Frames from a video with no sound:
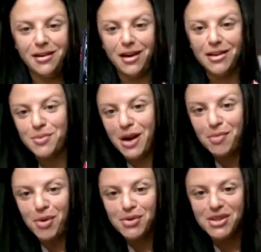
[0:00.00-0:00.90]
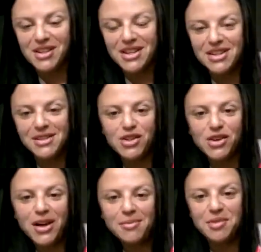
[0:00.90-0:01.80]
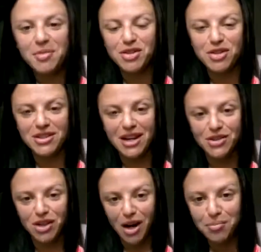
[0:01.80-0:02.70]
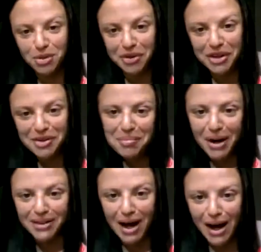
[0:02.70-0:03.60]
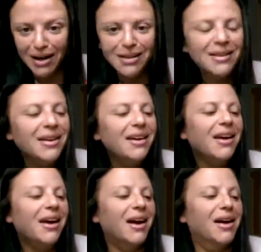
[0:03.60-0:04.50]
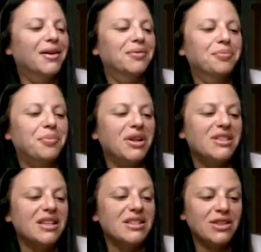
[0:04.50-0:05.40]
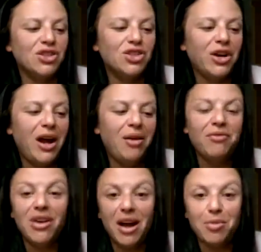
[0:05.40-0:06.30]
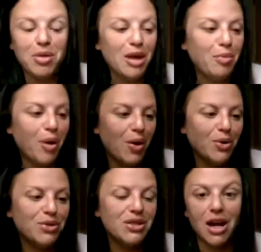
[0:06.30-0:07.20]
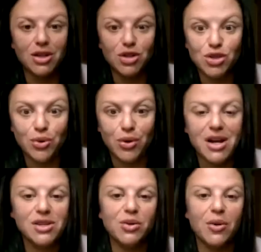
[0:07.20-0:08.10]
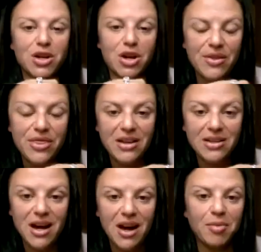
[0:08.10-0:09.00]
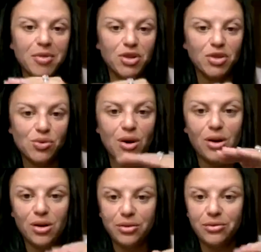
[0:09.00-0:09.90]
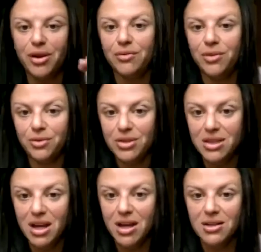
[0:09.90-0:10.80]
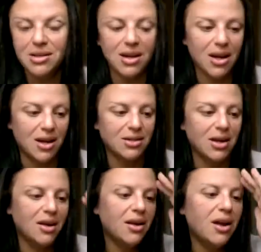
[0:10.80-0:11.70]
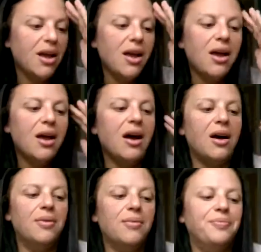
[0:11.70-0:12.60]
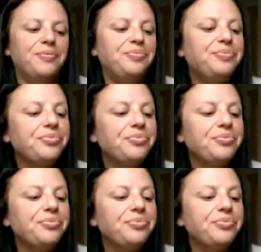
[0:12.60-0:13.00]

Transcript: is when I post on the Instagram to make sure it's actually uploaded by 9. But it says Instagram, VIP post, and story. So I know at that time I'm going to do all three of those things and get it done. Um,